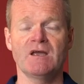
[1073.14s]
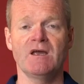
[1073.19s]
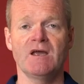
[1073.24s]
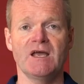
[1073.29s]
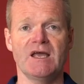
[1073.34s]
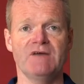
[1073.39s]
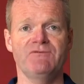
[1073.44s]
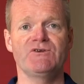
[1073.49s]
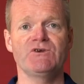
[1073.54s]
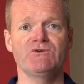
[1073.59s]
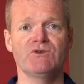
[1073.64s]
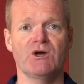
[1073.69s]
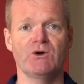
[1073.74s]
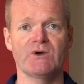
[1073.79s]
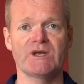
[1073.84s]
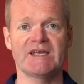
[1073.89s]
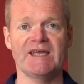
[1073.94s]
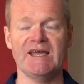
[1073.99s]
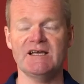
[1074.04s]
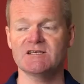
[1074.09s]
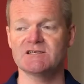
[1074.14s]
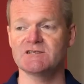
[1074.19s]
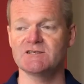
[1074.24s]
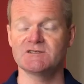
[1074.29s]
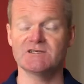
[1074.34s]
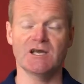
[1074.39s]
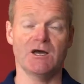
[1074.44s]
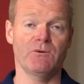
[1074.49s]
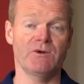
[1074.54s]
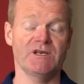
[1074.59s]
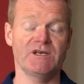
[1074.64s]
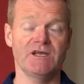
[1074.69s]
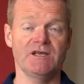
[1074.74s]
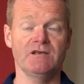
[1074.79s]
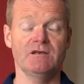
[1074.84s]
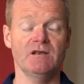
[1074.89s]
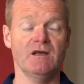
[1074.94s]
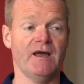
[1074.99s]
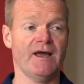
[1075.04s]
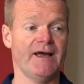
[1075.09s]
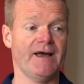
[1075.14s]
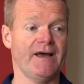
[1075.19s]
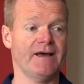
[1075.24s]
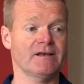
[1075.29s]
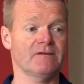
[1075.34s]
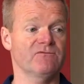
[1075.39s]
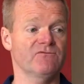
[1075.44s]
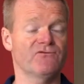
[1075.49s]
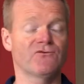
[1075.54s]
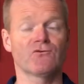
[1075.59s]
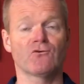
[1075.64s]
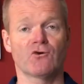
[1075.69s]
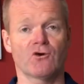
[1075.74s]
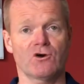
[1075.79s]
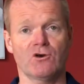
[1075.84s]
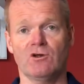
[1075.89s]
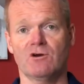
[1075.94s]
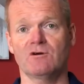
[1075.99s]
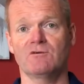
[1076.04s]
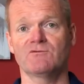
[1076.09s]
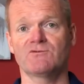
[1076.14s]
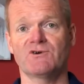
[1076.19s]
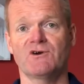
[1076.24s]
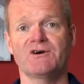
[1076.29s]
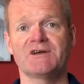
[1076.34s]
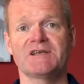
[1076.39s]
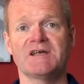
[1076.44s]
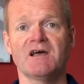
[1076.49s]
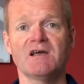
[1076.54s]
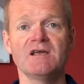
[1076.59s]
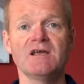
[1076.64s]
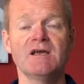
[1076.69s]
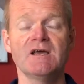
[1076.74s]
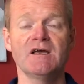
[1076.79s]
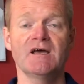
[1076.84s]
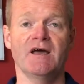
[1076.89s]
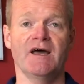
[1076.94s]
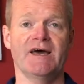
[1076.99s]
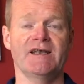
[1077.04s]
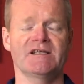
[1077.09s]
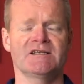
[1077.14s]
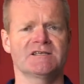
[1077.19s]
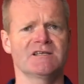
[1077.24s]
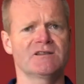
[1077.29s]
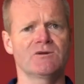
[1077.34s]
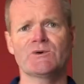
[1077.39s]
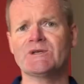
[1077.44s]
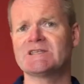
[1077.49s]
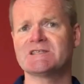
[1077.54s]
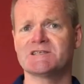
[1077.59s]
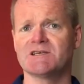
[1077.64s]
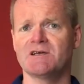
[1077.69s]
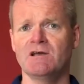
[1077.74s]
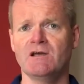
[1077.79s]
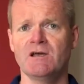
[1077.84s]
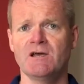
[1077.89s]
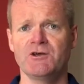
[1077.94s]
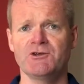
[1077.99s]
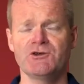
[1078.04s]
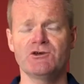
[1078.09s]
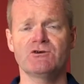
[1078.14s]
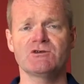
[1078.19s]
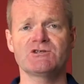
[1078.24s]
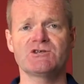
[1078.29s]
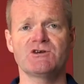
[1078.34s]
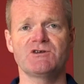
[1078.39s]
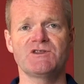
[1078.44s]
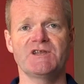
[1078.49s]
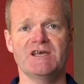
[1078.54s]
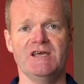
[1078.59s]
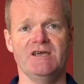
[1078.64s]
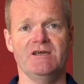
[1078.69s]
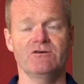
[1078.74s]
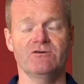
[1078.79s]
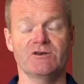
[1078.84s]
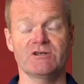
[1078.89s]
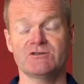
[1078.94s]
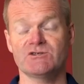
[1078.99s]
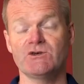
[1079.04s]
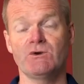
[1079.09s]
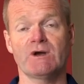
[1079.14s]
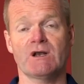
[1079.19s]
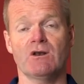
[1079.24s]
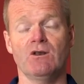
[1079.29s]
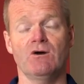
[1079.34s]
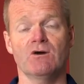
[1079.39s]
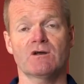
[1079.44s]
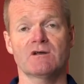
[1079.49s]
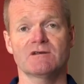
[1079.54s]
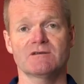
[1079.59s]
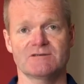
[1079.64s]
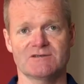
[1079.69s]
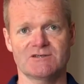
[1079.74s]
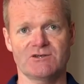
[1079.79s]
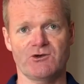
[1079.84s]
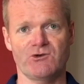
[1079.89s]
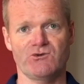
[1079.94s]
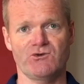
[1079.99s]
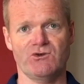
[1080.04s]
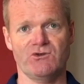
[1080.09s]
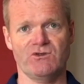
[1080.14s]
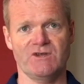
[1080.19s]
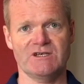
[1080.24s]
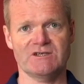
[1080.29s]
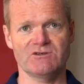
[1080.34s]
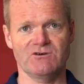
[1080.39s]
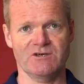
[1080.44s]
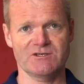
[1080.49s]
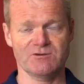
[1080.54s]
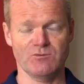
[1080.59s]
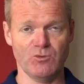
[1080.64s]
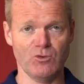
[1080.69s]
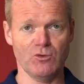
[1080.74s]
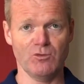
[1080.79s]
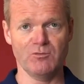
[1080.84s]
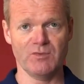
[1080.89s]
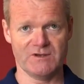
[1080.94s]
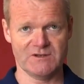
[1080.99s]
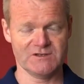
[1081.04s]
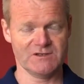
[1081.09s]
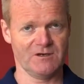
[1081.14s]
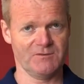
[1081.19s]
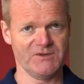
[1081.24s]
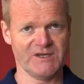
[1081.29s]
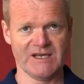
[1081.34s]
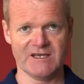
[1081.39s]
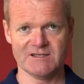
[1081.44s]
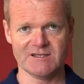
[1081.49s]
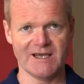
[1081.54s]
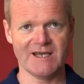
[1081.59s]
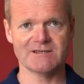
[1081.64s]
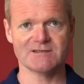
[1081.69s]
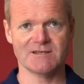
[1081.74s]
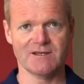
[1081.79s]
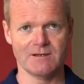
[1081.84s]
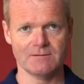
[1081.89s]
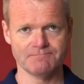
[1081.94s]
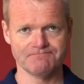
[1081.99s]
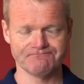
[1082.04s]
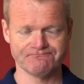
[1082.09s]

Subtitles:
If you know a guest is going in at 4 o'clock on Friday and it's in the winter, you could turn the heating on at 2 o'clock so that it's nice and warm by the time the guest gets there.